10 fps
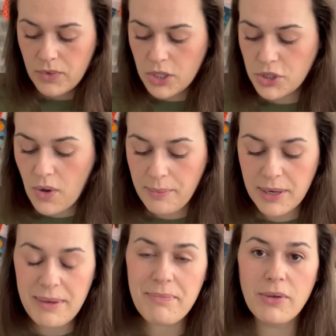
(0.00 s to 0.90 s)
So I'm gonna
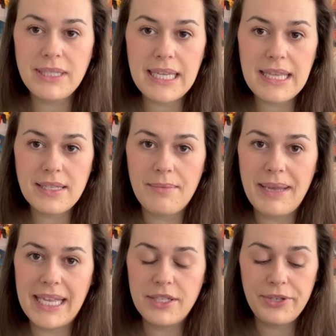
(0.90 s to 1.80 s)
be posting these on my
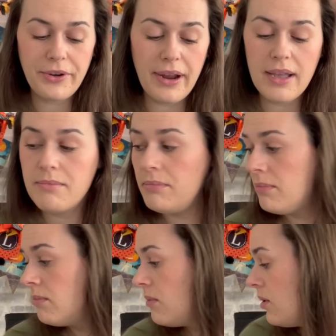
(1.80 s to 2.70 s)
Instagram
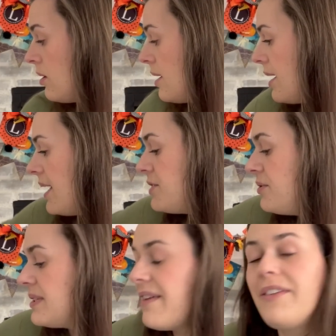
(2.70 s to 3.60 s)
as soon
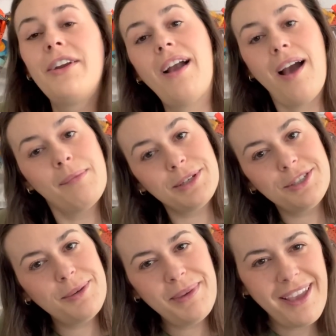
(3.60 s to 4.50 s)
as I figure out how much
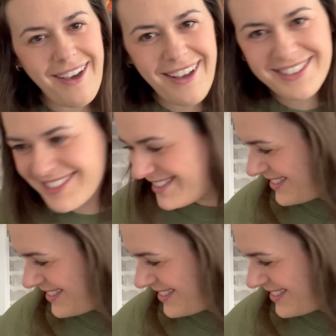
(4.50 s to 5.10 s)
shipping costs.